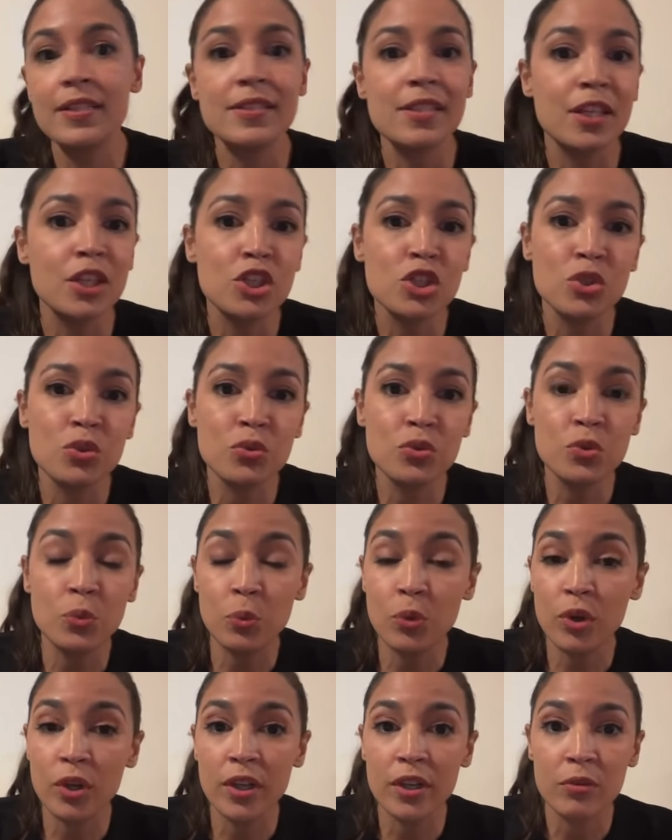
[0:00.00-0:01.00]
these
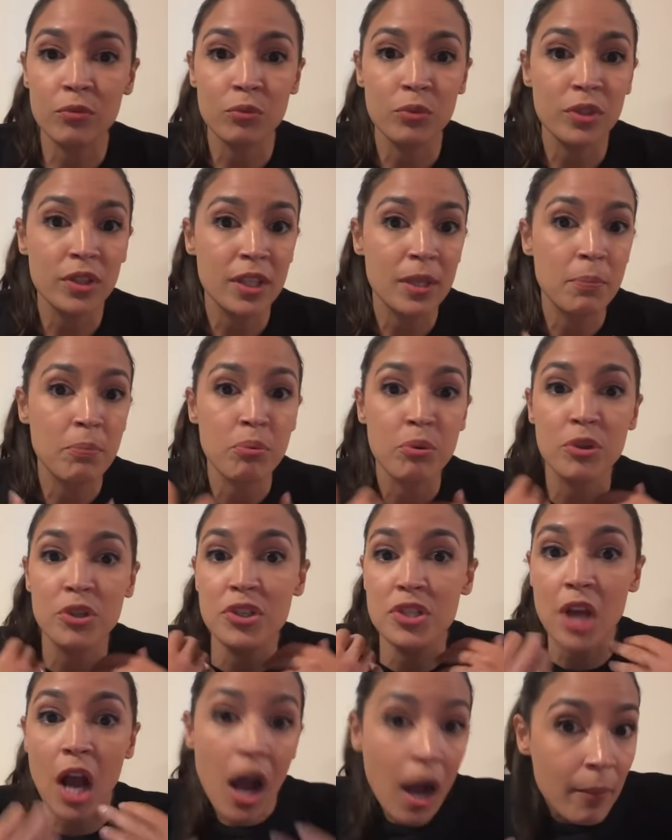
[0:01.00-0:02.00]
issues weren't really
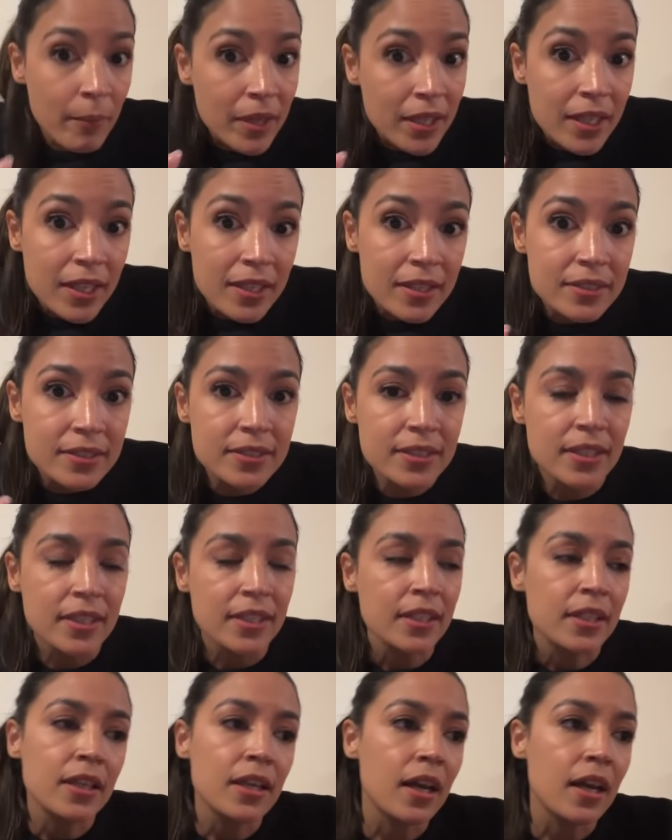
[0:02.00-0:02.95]
predominant,